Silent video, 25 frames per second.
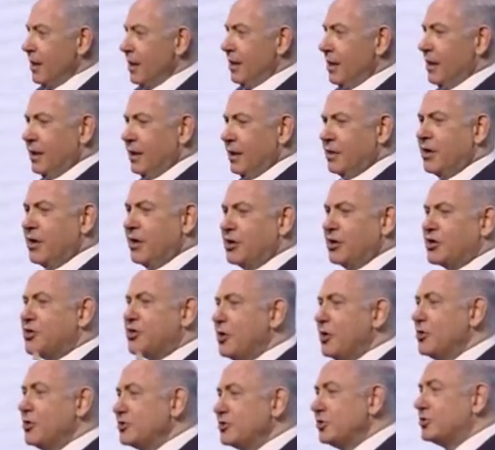There are
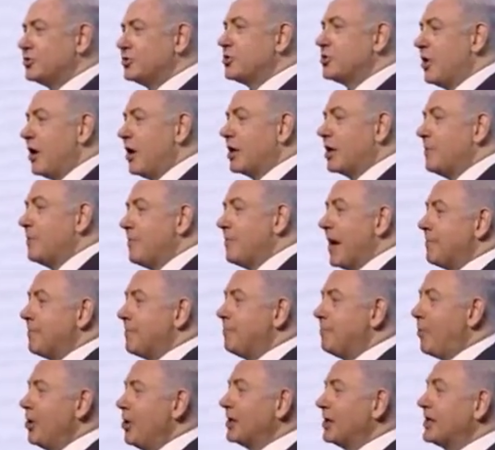those who talk about
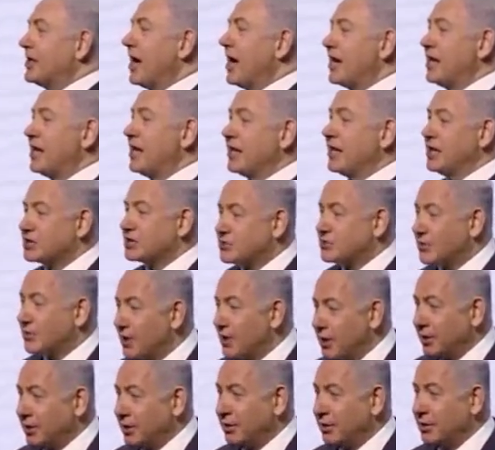boycotting
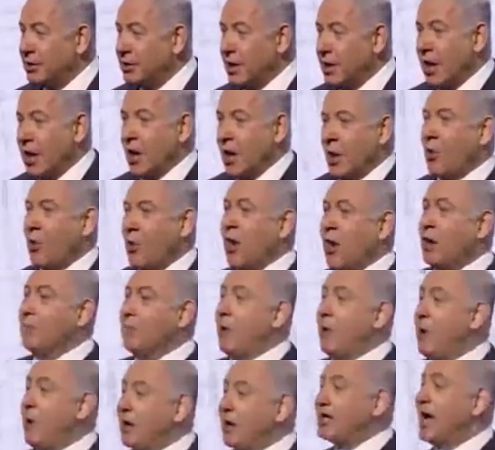Israel. We'll
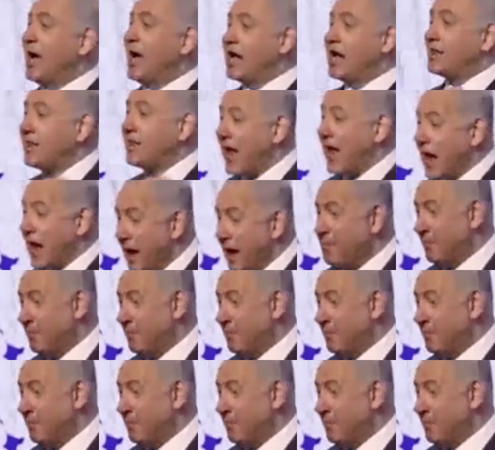boycott them.